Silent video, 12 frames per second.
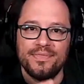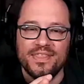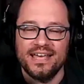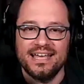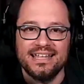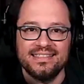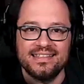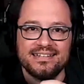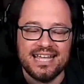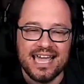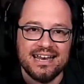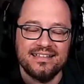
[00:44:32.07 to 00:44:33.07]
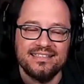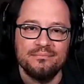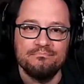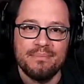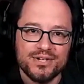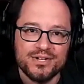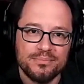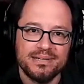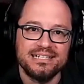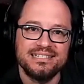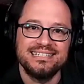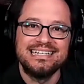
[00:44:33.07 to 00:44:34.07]
but the data and the
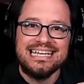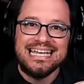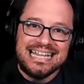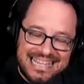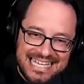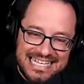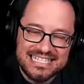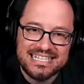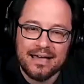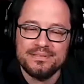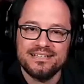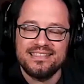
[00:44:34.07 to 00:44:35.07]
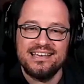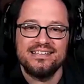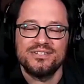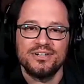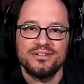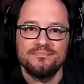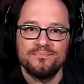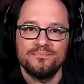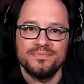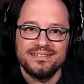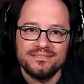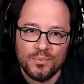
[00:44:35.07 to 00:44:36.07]
measurement and these types of things are
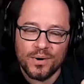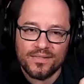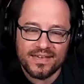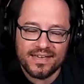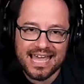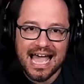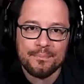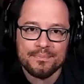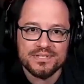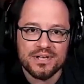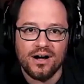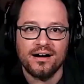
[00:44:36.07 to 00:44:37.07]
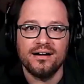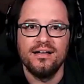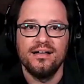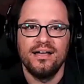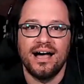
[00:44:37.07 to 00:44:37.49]
where the gaps are.